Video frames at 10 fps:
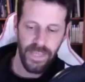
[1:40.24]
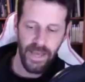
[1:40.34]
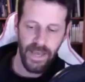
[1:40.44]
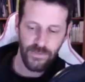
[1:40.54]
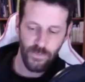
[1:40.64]

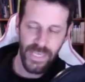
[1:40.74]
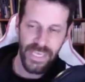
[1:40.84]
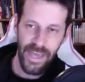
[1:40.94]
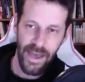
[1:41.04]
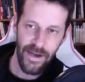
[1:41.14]
guys,
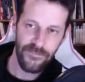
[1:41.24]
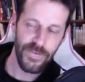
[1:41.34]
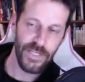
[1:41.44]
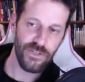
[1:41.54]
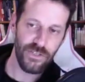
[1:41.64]
we
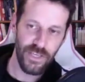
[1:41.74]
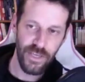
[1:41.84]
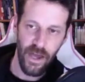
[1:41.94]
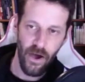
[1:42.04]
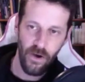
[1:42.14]

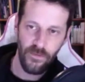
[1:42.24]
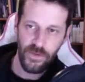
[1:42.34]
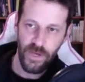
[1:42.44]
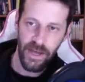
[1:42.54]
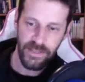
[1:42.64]
officially, all of
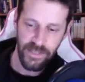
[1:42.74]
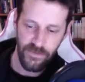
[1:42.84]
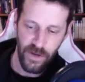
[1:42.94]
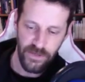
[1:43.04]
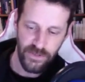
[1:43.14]
you guys that
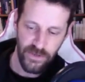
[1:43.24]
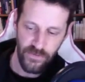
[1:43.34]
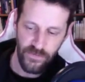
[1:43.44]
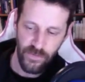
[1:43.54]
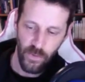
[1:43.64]
have
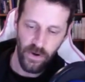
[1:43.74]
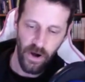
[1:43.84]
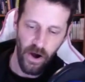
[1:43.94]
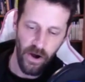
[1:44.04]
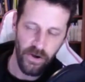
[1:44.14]
registered
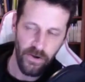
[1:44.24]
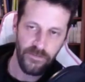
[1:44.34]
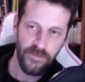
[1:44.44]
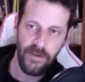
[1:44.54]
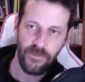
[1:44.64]
for our
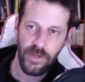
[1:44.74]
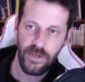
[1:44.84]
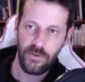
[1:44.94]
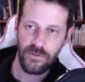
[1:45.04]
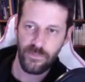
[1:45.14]
five week
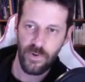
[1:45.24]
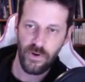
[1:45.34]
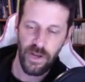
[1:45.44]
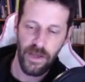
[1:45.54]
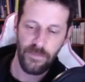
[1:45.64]
coaching
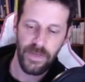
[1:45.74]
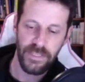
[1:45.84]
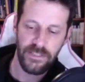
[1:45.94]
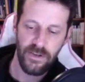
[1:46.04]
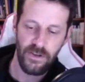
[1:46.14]
program,
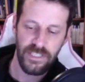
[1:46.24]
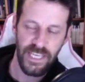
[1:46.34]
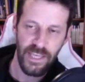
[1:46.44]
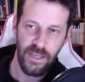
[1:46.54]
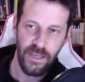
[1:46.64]
it starts
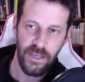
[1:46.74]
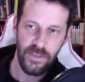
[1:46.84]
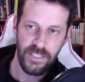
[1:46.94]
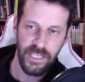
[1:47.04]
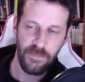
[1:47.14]

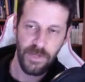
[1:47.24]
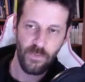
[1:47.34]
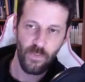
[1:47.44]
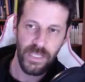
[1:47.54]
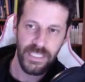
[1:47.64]
this
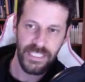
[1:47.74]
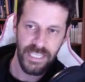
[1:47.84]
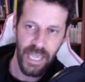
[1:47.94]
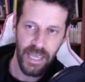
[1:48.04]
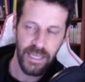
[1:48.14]
coming
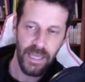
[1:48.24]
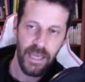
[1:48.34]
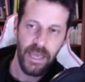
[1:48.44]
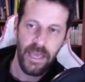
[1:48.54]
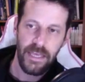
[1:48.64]
Wednesday,
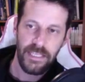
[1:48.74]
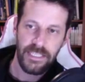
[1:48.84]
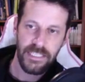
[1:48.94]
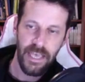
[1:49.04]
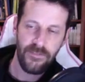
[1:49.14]

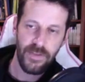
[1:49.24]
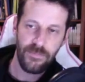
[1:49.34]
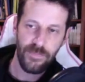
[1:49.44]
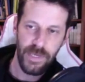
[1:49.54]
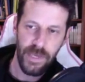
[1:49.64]

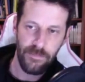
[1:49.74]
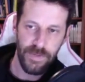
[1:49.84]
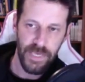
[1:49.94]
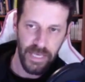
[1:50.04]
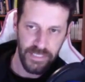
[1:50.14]
7 p.m.
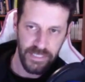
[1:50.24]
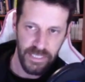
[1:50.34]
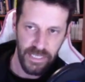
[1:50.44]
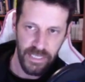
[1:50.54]
PST,